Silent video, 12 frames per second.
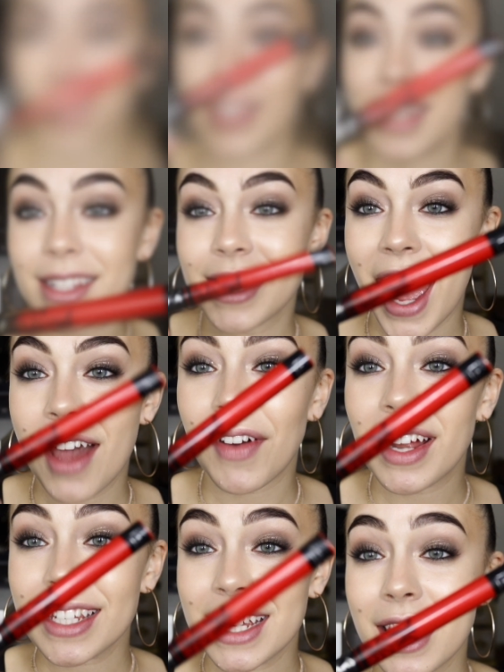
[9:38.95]
These Kat
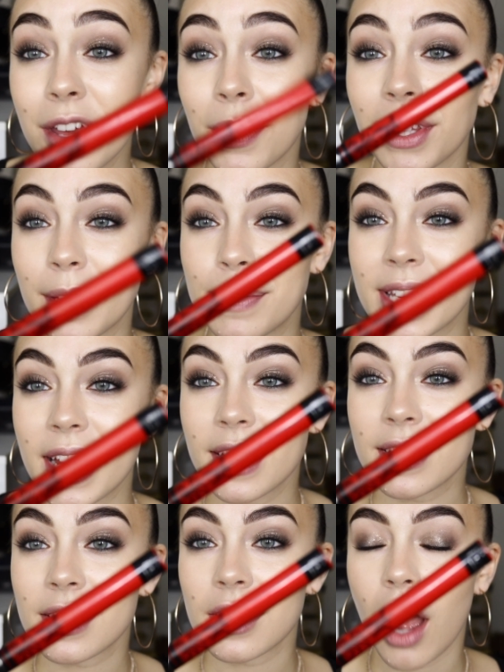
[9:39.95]
Von D liquid
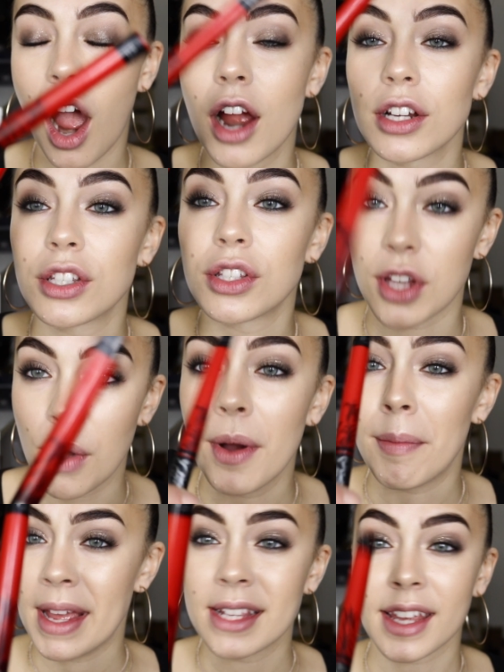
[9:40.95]
lipsticks are
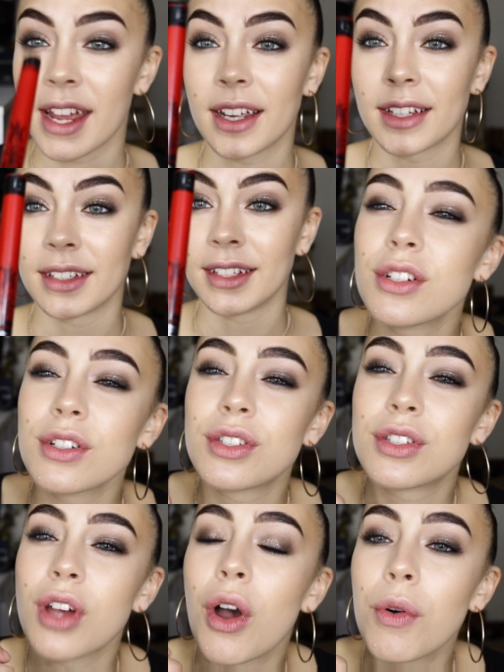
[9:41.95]
so amazing. They're
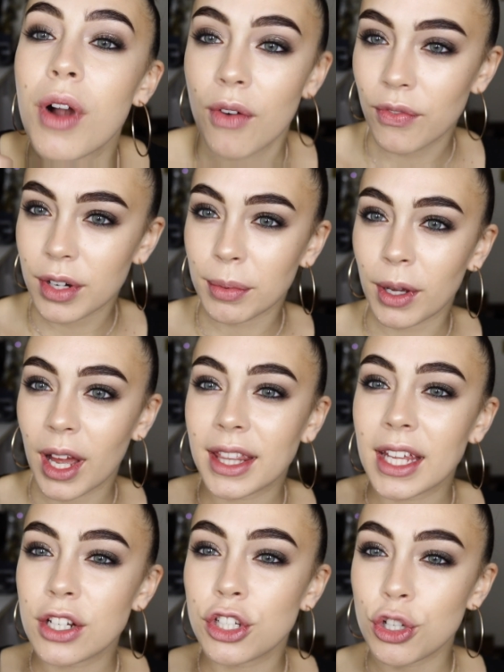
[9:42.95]
so comfortable
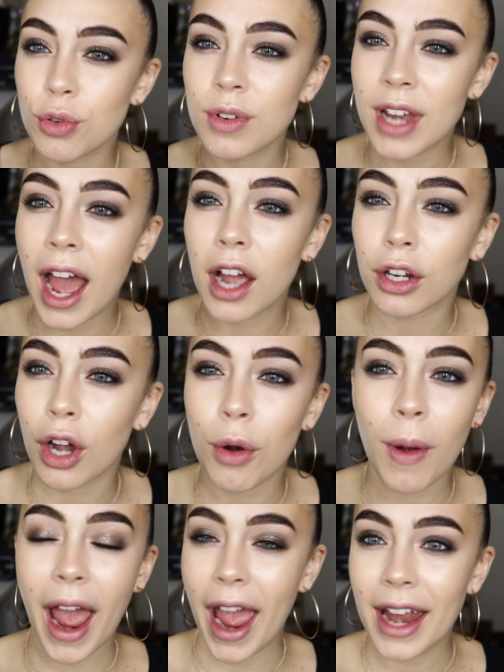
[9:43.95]
and they do not
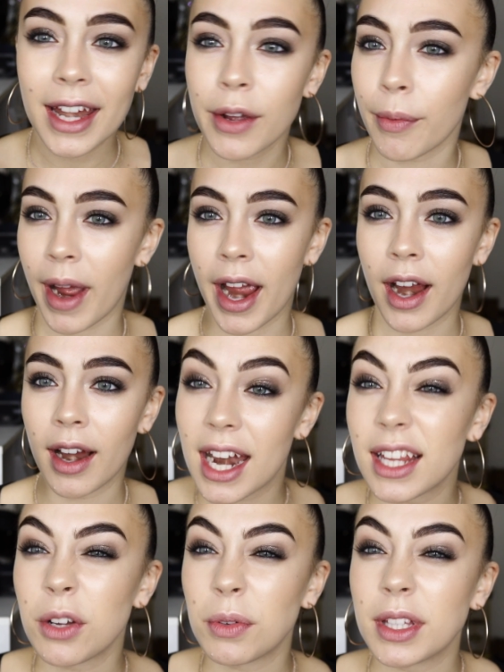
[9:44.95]
go anywhere.
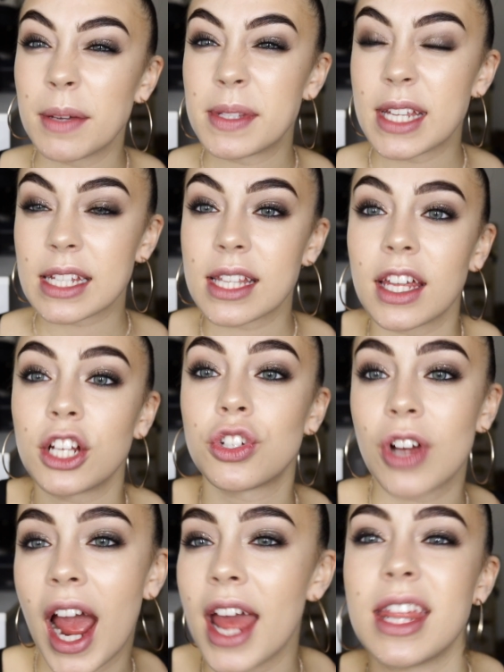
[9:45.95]
The liquid lipsticks, they're
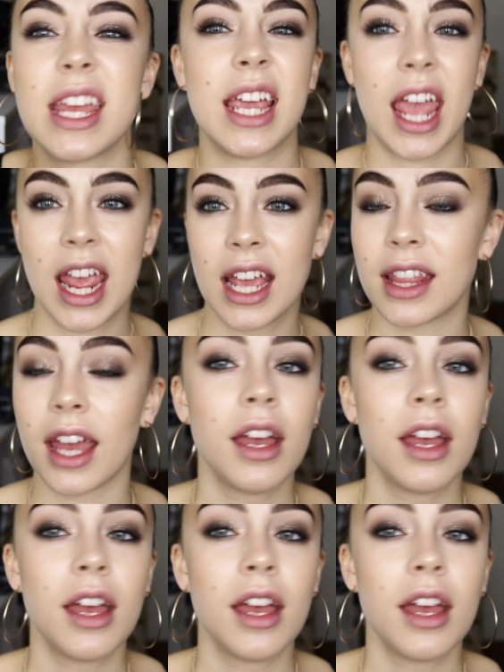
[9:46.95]
like dry, they cake.